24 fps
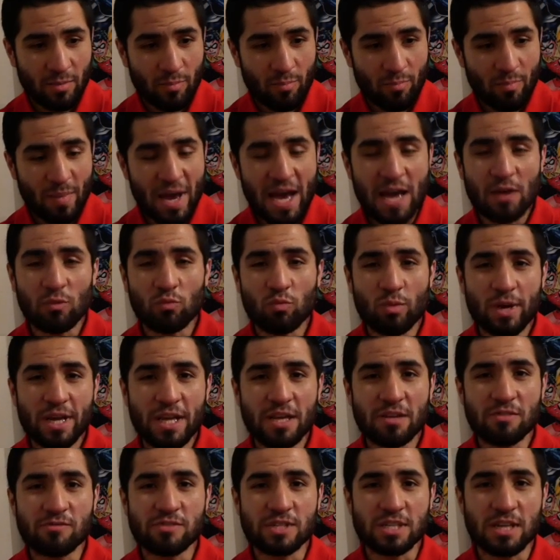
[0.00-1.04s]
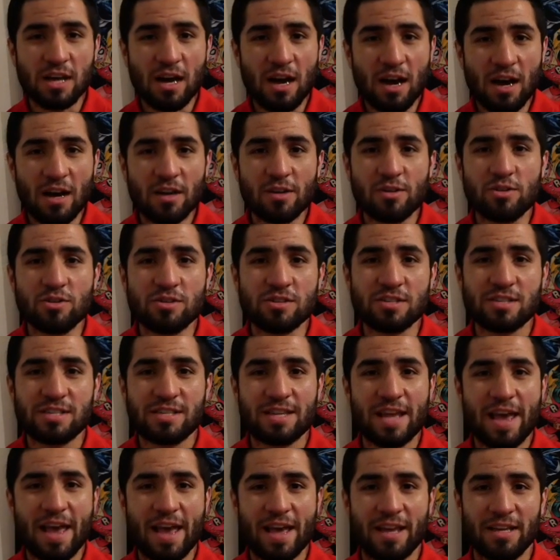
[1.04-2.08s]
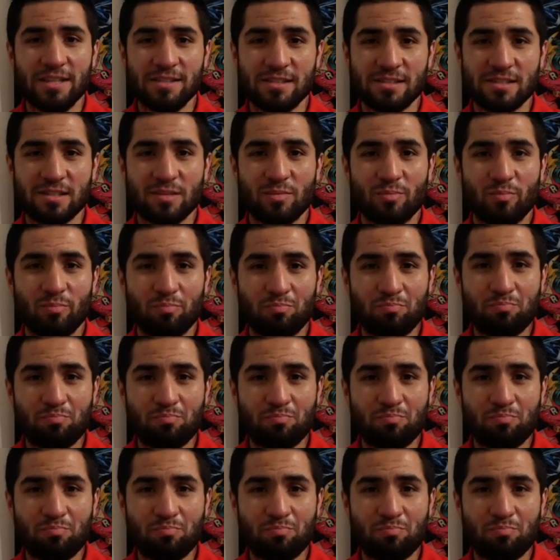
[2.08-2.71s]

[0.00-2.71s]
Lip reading: Matt Reeves understands